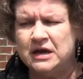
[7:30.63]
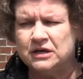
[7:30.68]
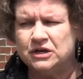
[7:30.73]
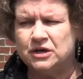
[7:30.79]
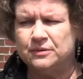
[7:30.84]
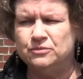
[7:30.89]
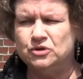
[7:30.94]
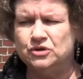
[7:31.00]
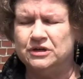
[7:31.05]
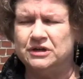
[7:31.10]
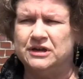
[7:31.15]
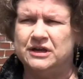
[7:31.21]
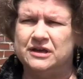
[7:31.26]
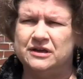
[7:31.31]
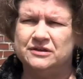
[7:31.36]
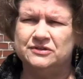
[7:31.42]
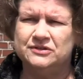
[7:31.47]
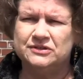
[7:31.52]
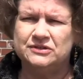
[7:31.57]

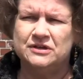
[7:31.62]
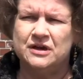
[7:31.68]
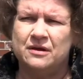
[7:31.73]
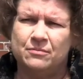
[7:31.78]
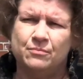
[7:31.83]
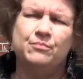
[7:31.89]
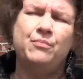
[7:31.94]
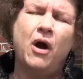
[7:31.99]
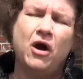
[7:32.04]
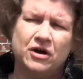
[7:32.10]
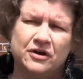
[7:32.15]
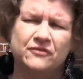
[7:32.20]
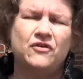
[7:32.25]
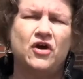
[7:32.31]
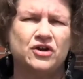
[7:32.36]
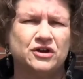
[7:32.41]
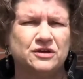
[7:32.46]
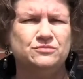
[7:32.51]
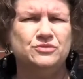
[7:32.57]
communities part of
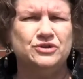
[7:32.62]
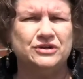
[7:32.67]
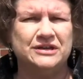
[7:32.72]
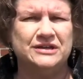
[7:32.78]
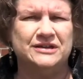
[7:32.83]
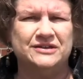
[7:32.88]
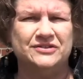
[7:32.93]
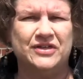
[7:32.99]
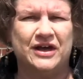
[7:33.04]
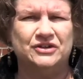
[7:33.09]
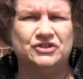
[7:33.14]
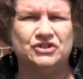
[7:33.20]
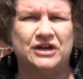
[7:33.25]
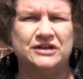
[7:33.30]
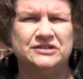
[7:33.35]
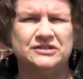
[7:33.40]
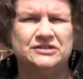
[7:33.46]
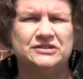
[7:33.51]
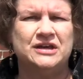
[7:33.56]
our community that
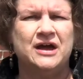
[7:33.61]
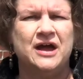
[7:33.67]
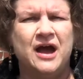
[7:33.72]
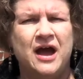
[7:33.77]
just,